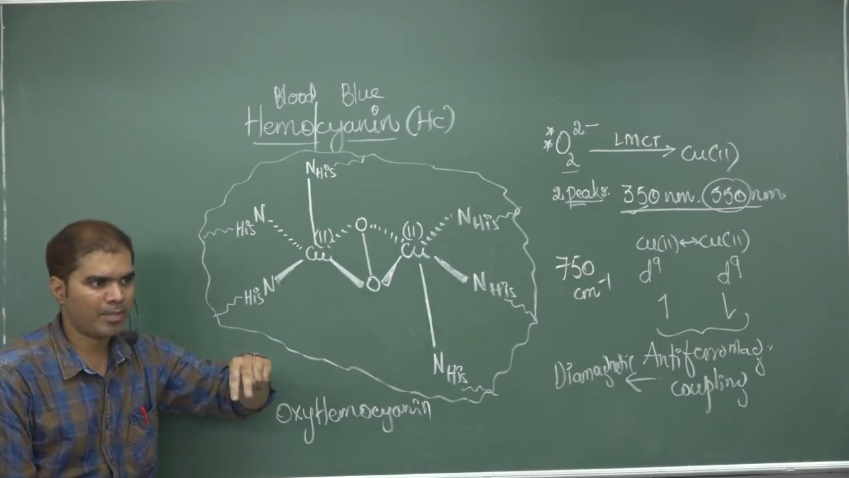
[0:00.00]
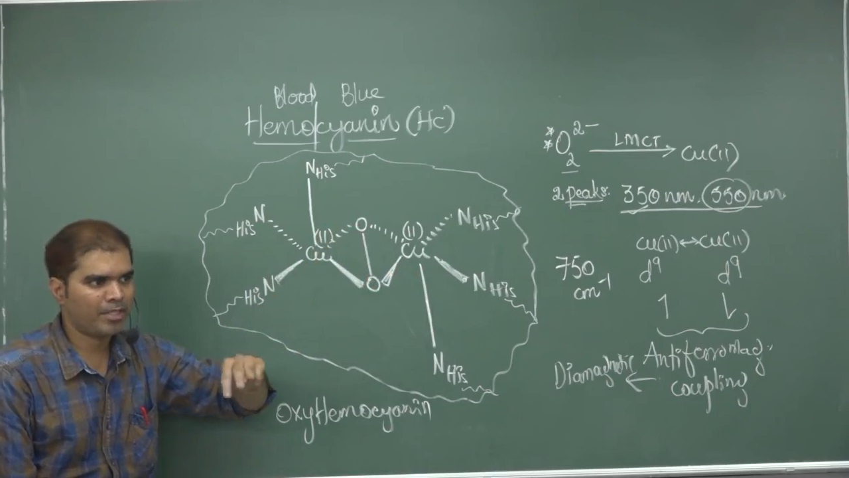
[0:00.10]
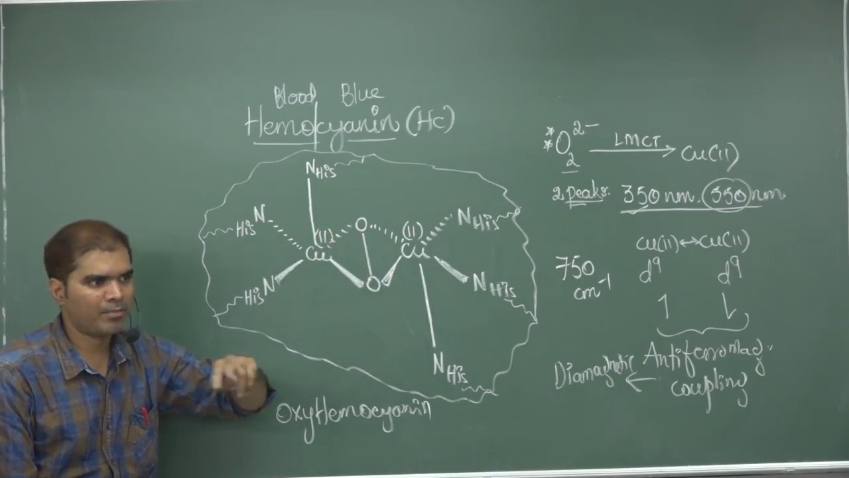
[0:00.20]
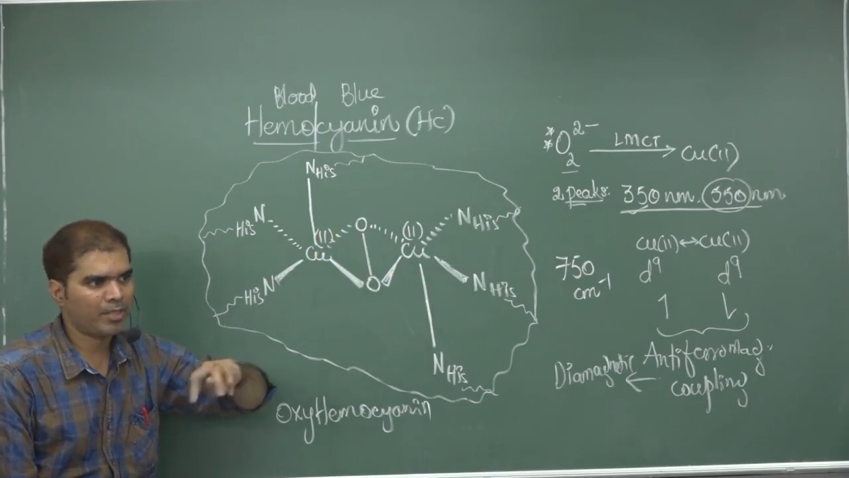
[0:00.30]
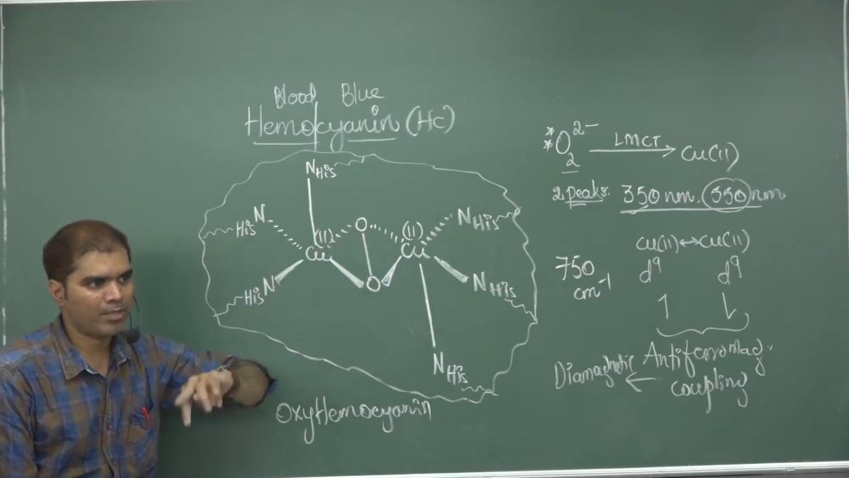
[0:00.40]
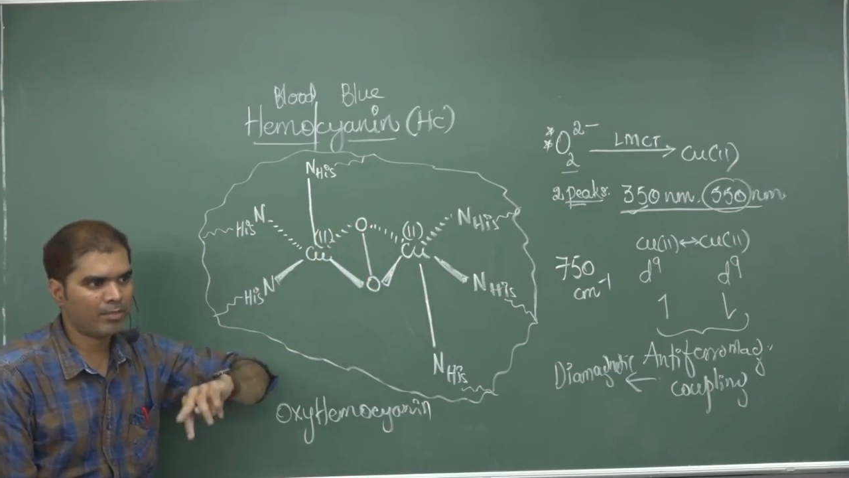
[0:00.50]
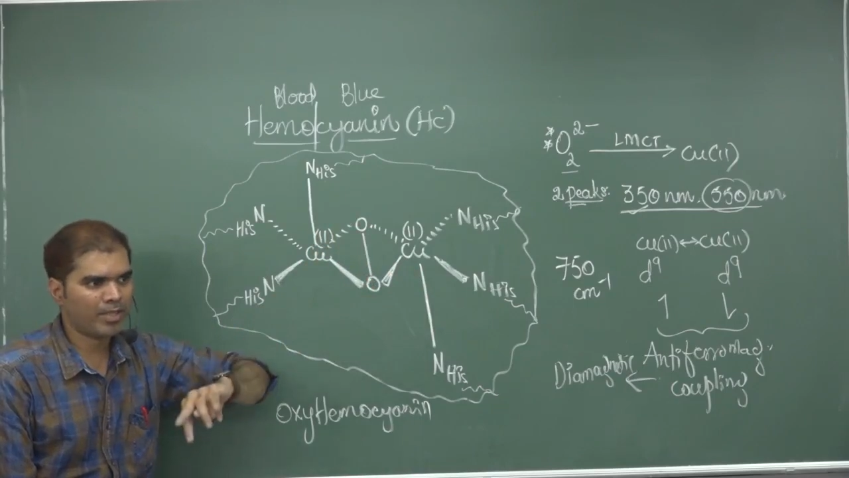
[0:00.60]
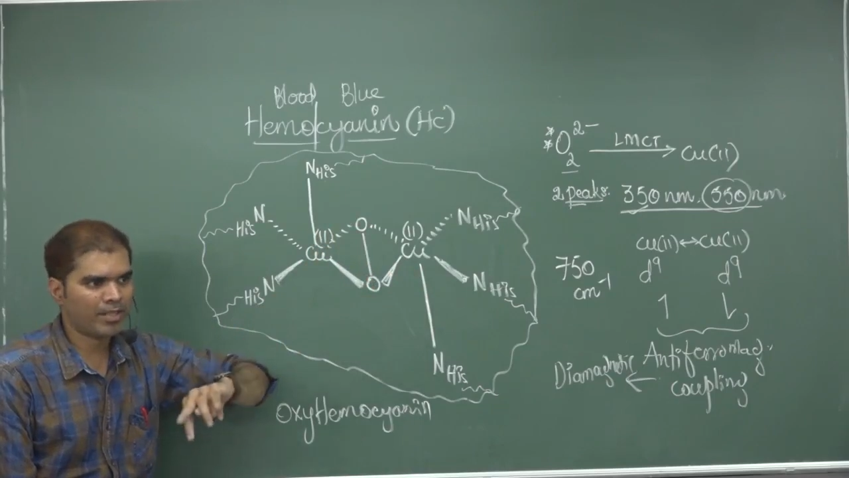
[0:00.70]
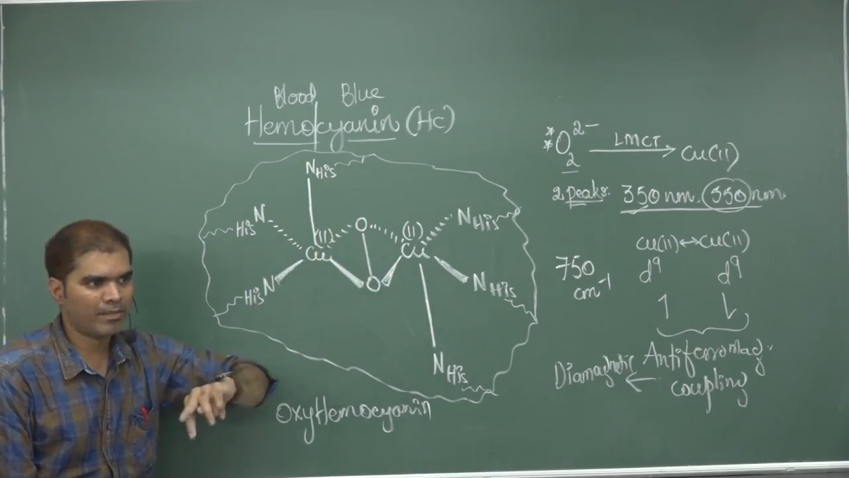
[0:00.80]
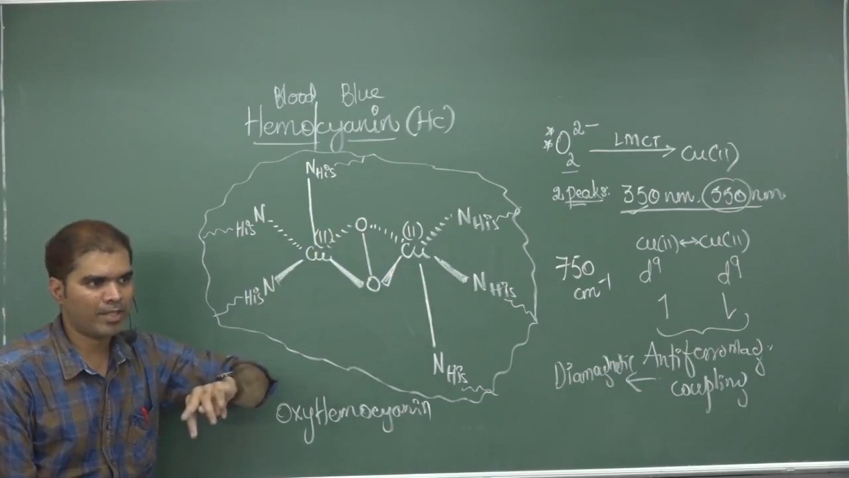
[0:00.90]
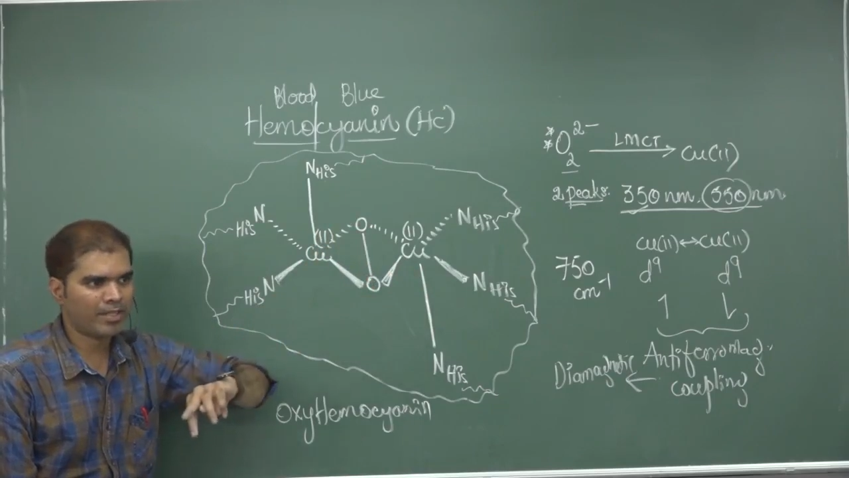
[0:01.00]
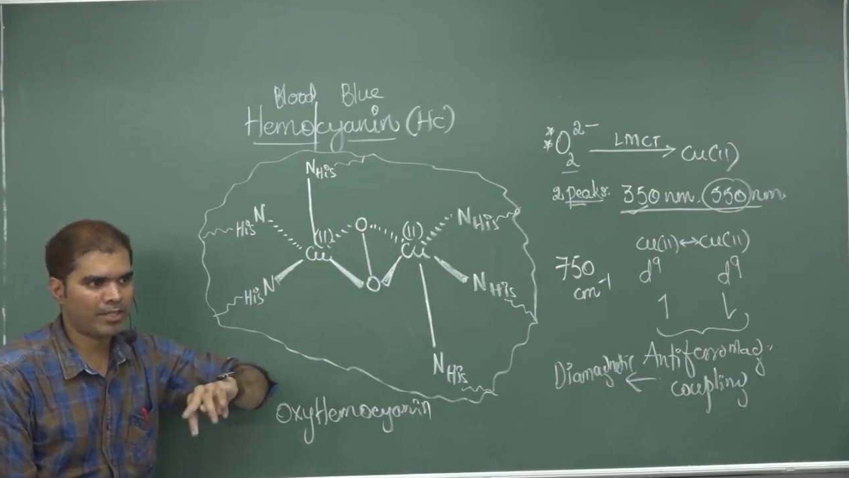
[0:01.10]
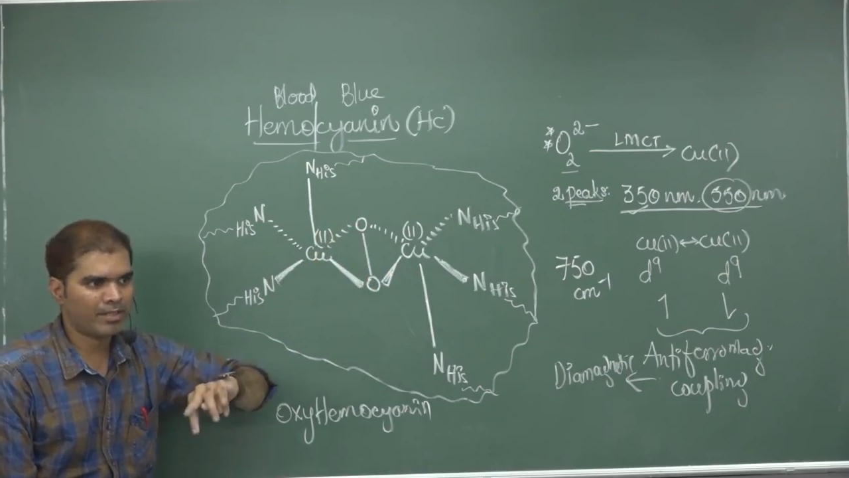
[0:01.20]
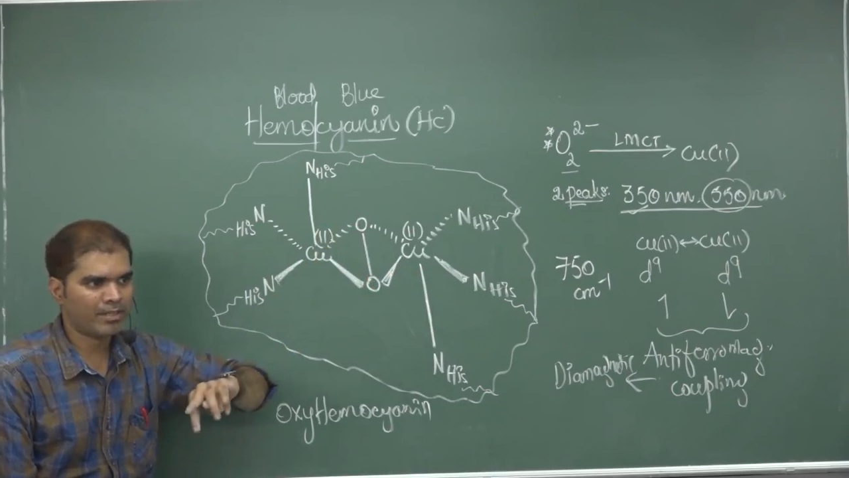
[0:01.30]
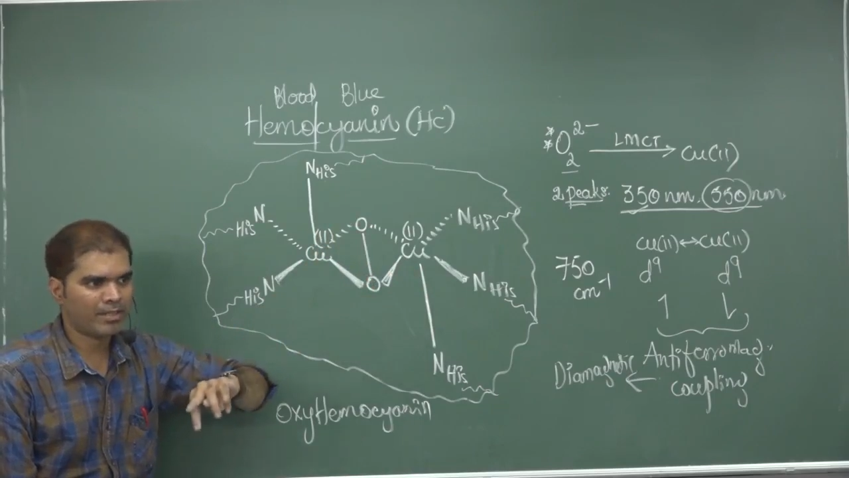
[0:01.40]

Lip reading: it may not be active in IR.